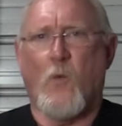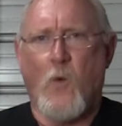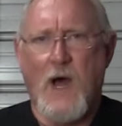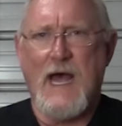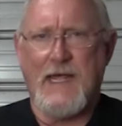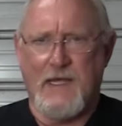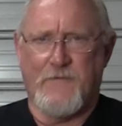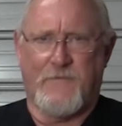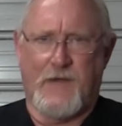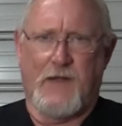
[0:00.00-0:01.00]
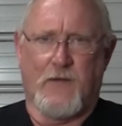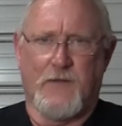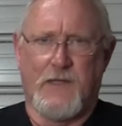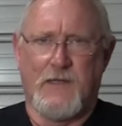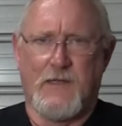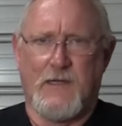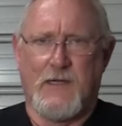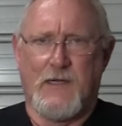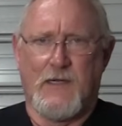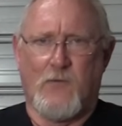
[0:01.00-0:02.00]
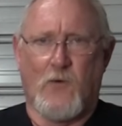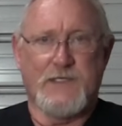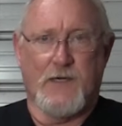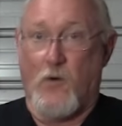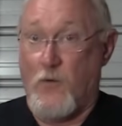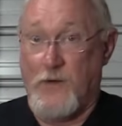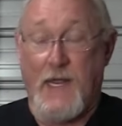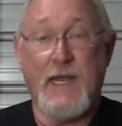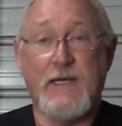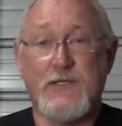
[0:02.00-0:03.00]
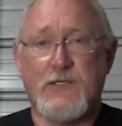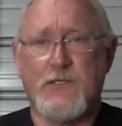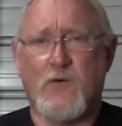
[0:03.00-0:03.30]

why it failed. Was it old age,